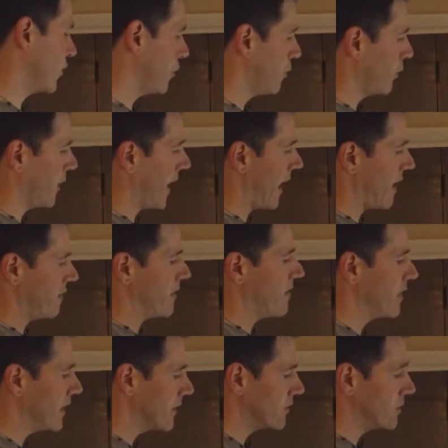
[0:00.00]
no point having
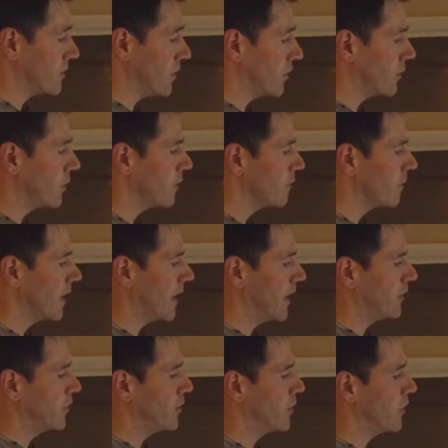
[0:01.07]
these two
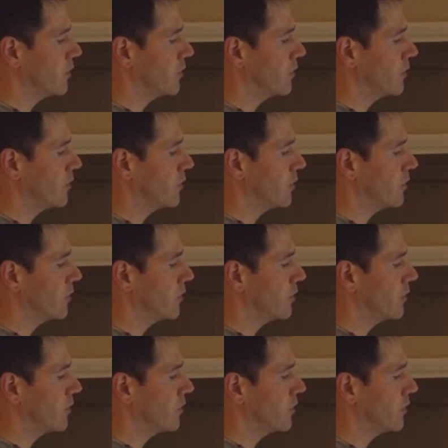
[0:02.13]
if, you know,